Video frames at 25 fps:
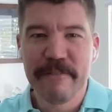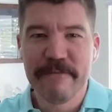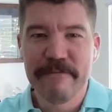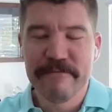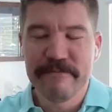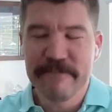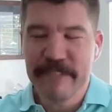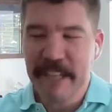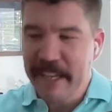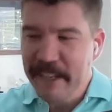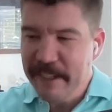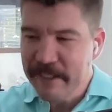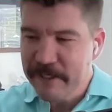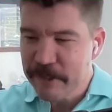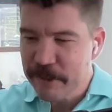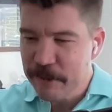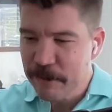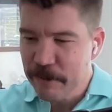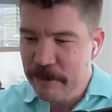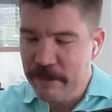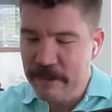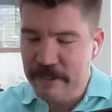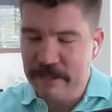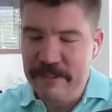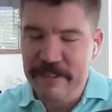Yeah,
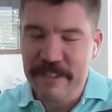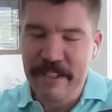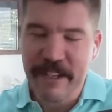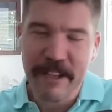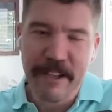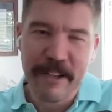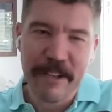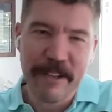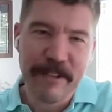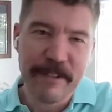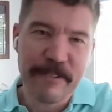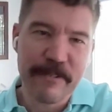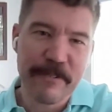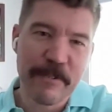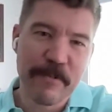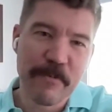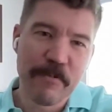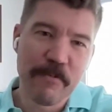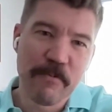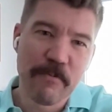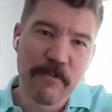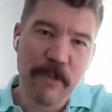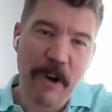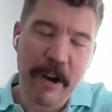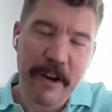sure.
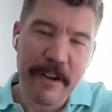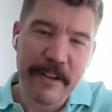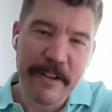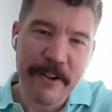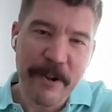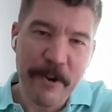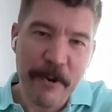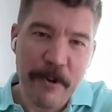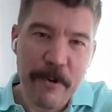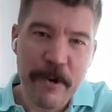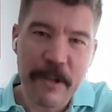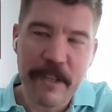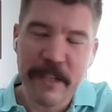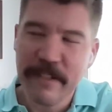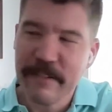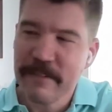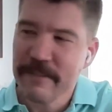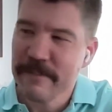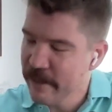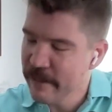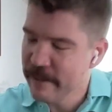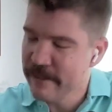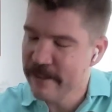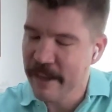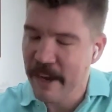Ryan Hogan.
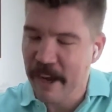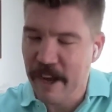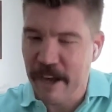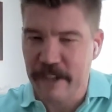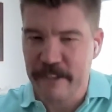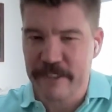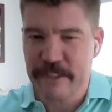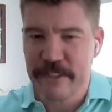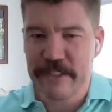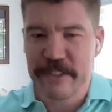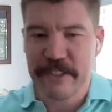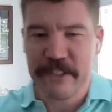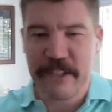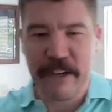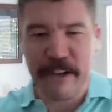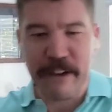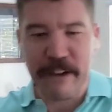Gosh,